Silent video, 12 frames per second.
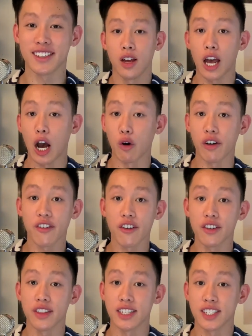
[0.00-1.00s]
However,
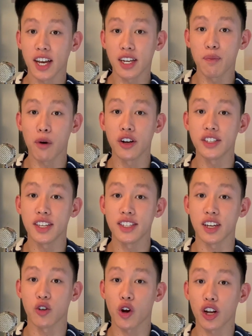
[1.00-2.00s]
the sign-up bonuses
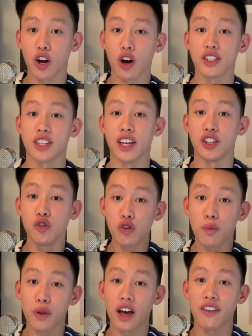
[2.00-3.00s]
and credit cards that you
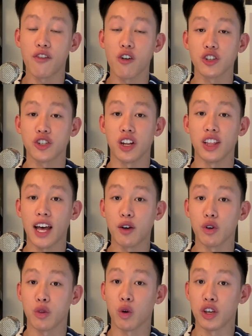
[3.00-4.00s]
apply for should align
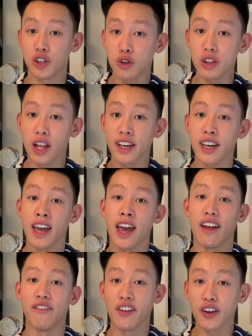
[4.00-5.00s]
with what you like
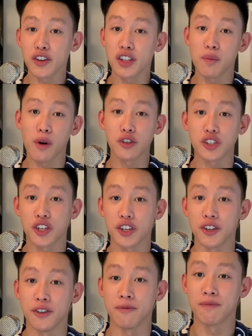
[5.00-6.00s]
and value the most
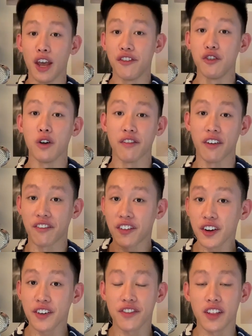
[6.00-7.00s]
too. If you have a
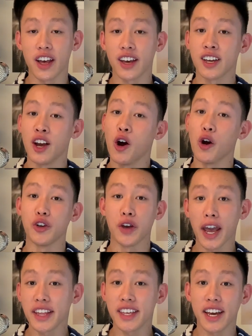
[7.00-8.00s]
fear of flying or you
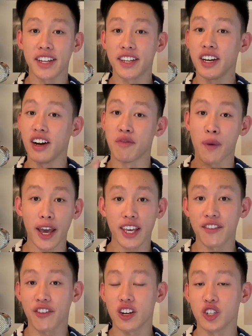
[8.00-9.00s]
hate the idea of packing
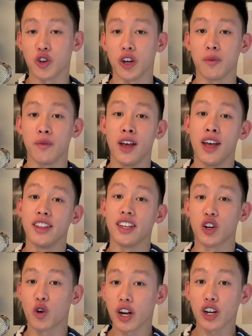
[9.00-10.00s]
for a trip, then
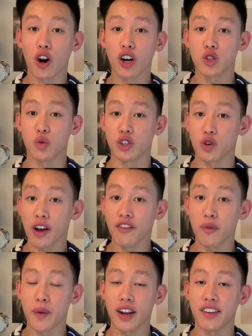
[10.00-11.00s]
credit cards with travel
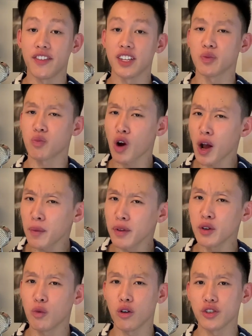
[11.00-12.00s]
benefits probably
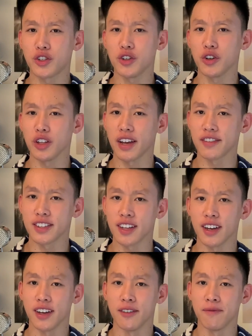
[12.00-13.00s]
won't suit your
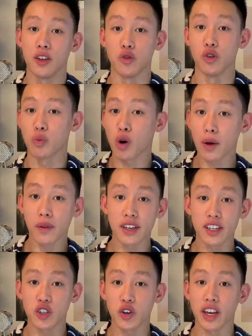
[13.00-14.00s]
lifestyle. You would probably
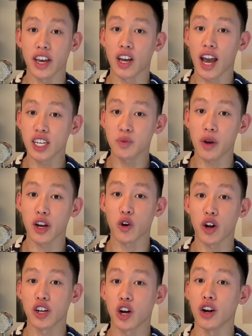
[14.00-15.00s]
enjoy a cashback
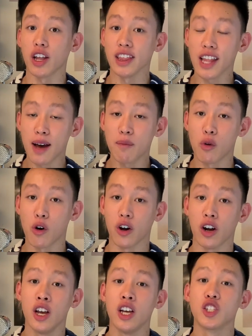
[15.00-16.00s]
credit card a lot more,
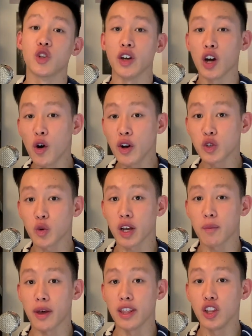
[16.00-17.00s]
so I always
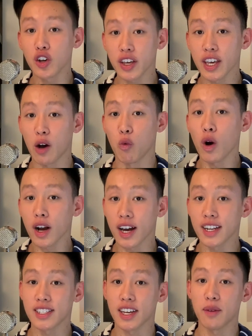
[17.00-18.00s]
recommend looking at what kind
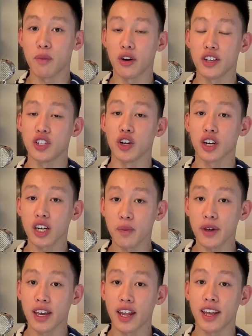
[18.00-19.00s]
of sign-up bonus you're going to be
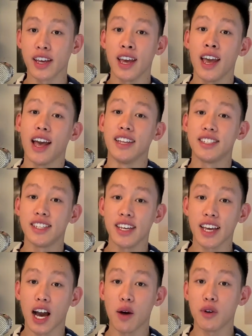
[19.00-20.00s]
getting and seeing
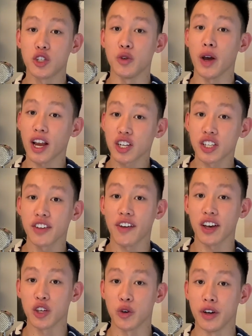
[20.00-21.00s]
how much you actually
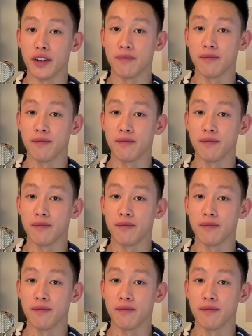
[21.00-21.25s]
value it.